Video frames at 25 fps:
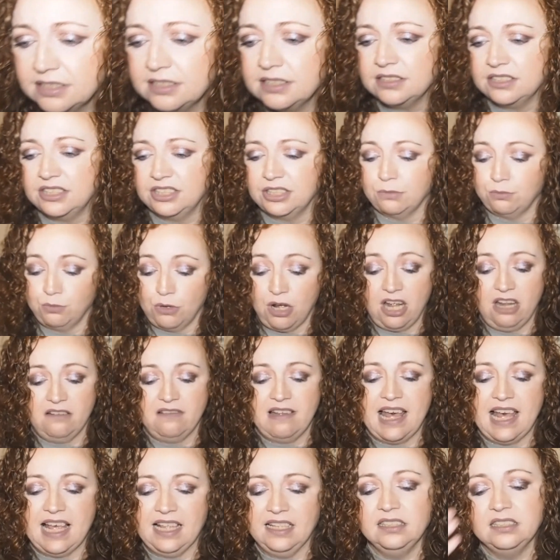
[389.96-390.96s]
somewhere
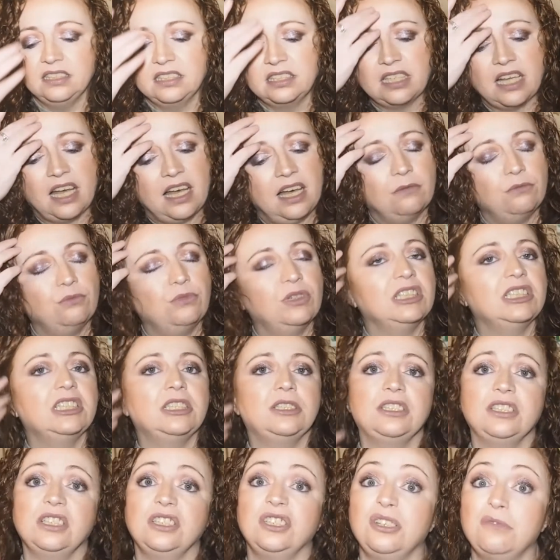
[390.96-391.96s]
else, um,
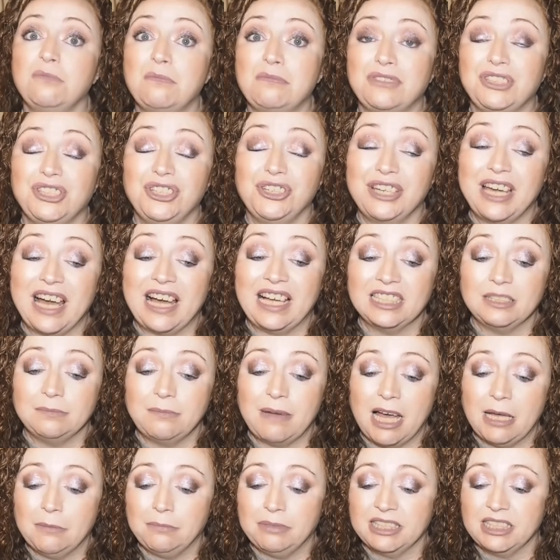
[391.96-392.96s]
which you, you guys
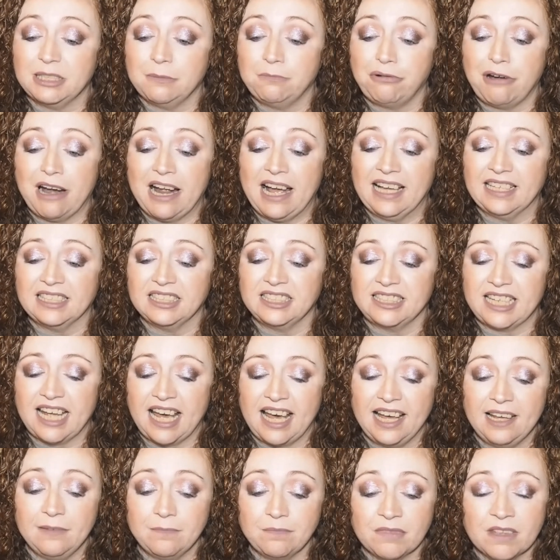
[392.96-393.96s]
might be surprised
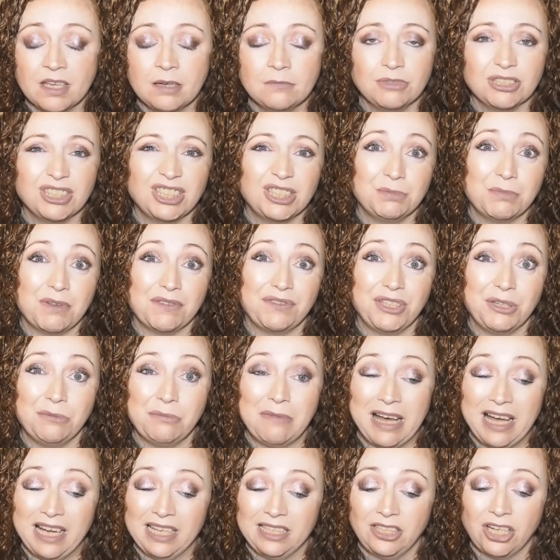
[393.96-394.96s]
at, but some of you
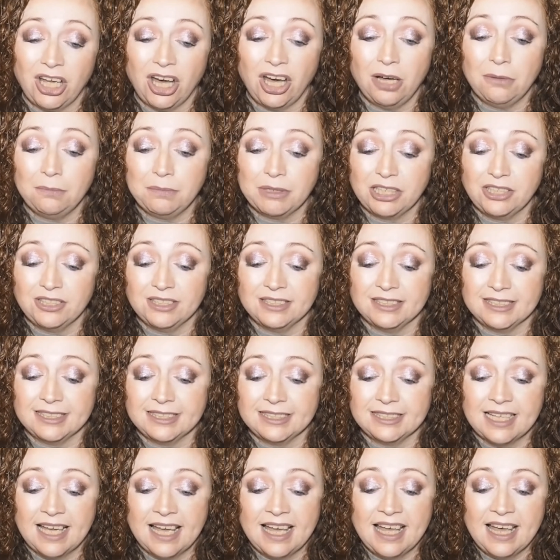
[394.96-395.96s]
might not,
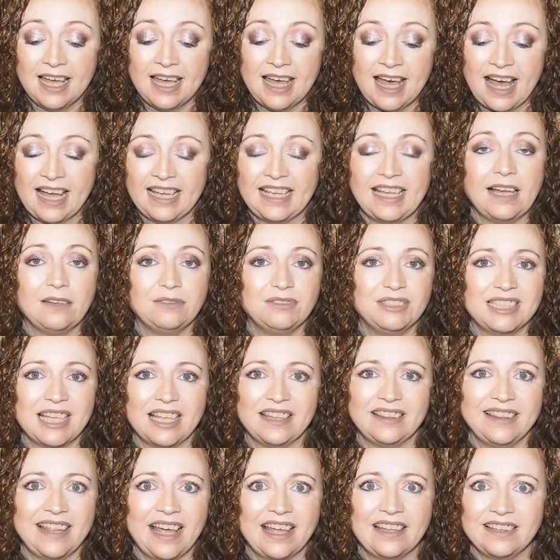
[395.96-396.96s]
because I have
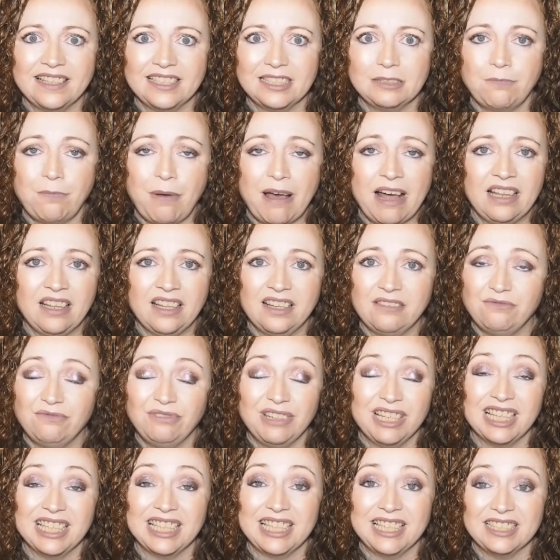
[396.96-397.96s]
said that this palette
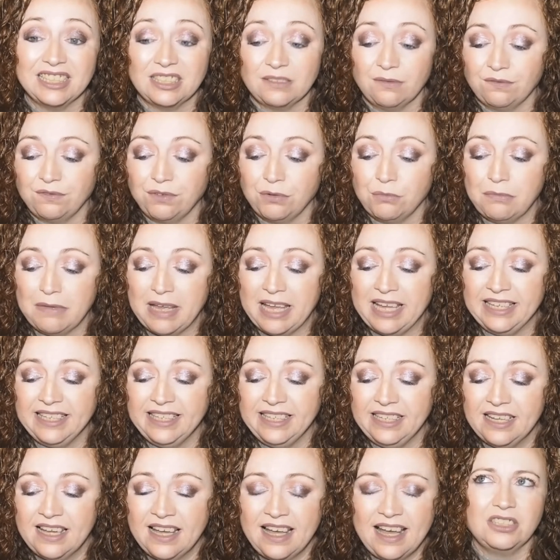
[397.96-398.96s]
really isn't for
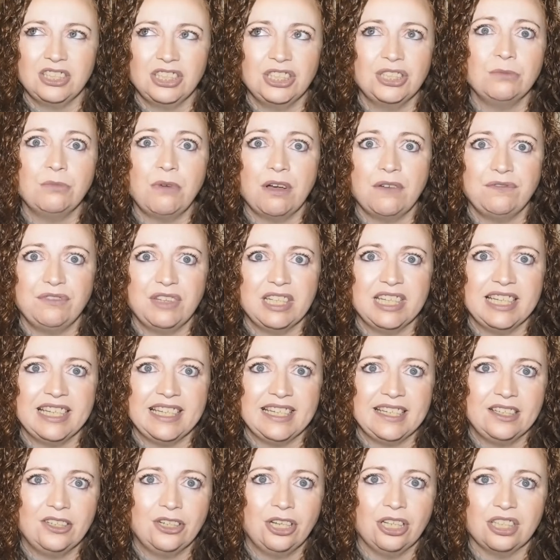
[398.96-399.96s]
me. I, some of
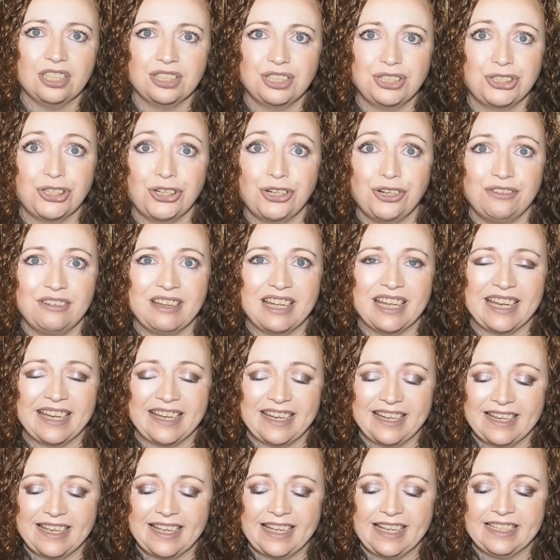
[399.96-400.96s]
the colour story
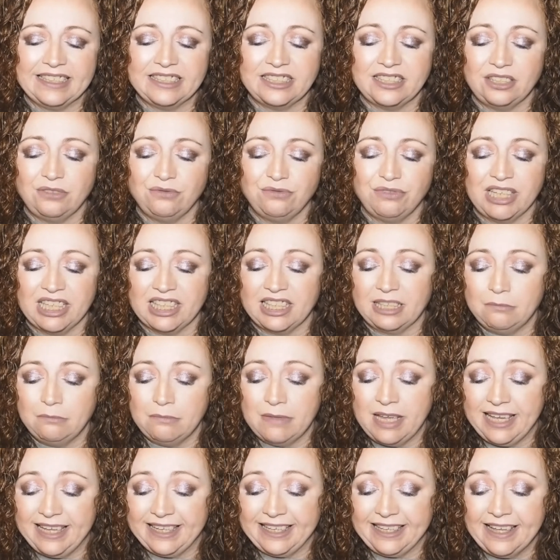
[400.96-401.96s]
isn't really
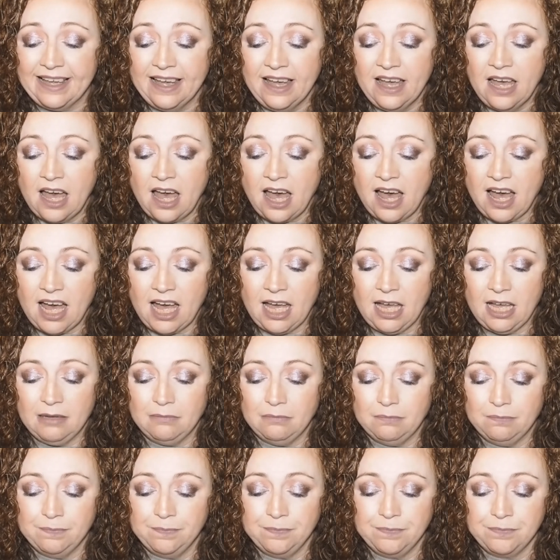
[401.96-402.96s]
me,
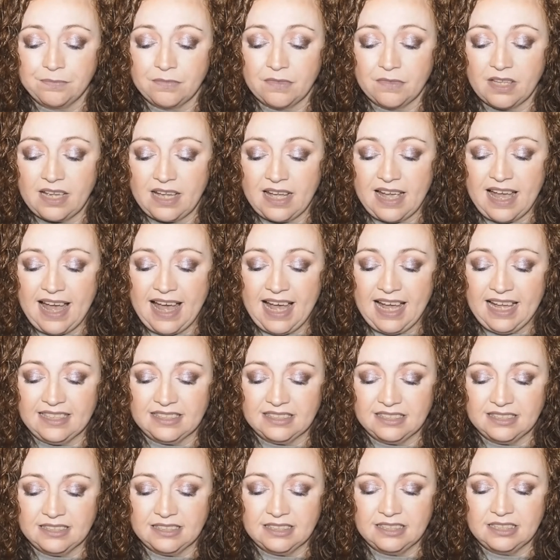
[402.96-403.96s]
um,
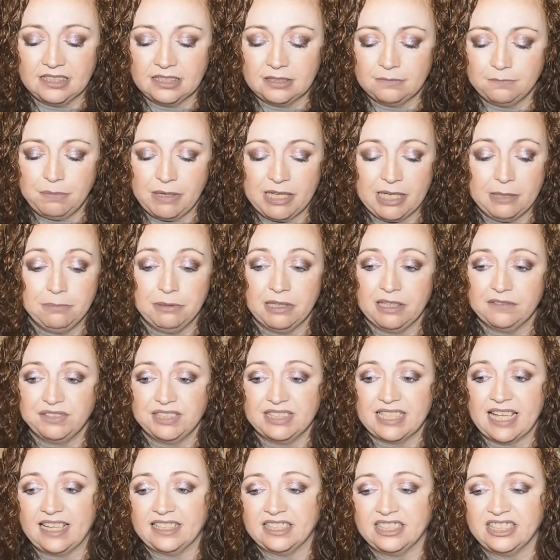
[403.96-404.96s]
and people have
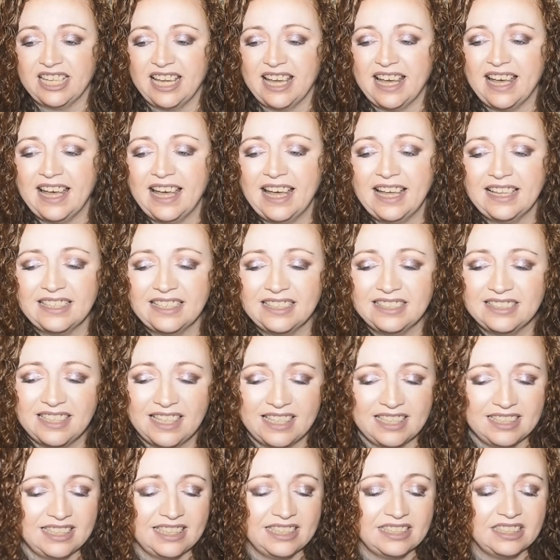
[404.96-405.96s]
said, yeah, it,
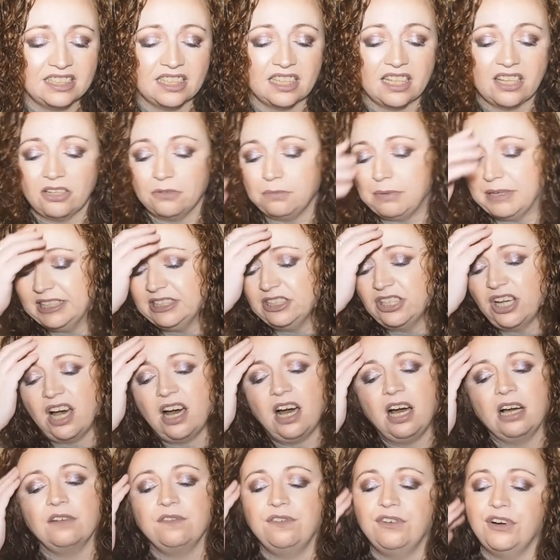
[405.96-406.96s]
it is a little bit
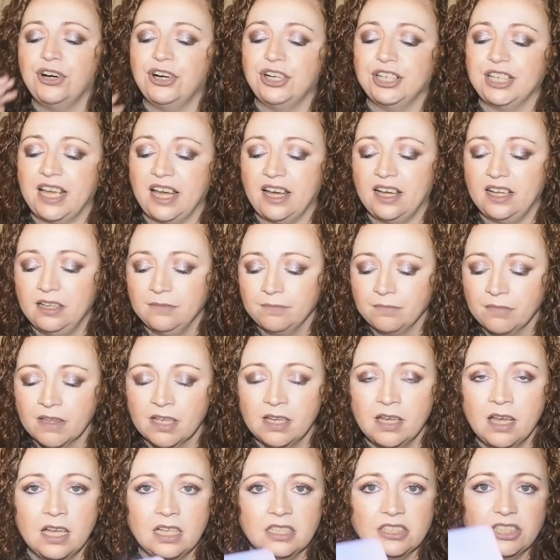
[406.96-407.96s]
dark for you.
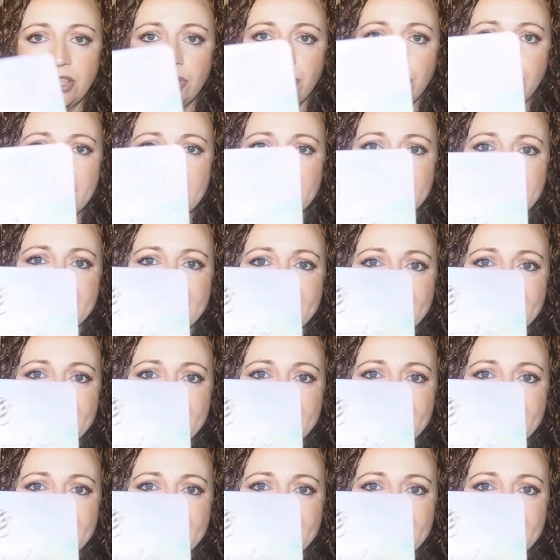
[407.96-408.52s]
So it's the